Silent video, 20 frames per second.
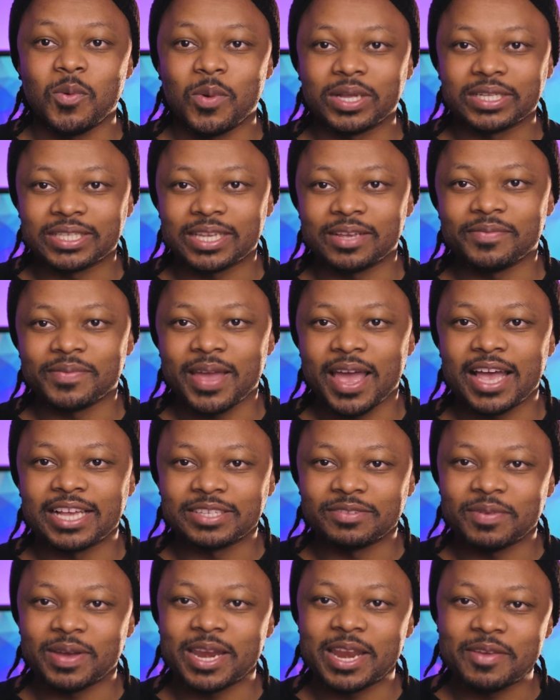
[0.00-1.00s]
What's up
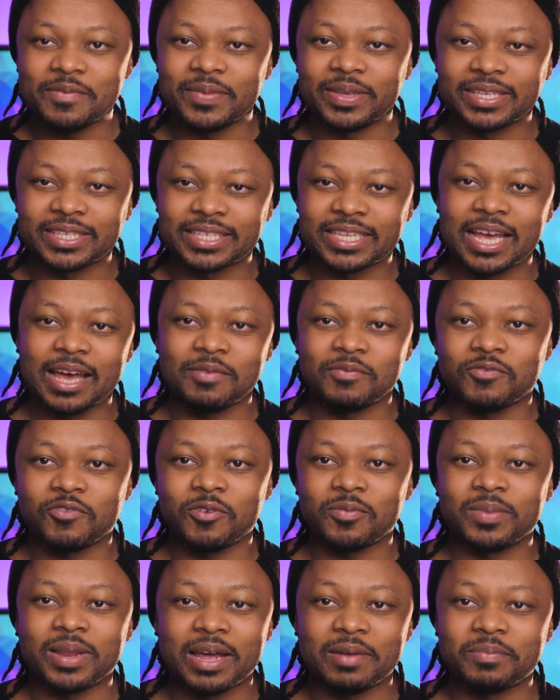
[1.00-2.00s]
guys, my name is Sam
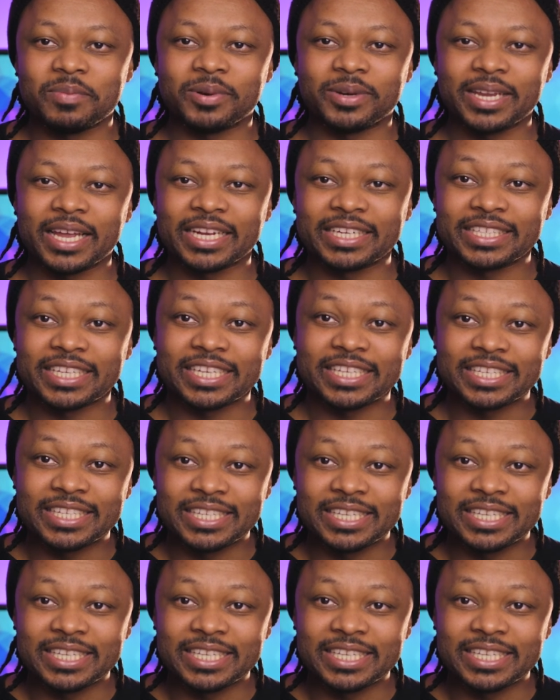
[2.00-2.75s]
from Live Production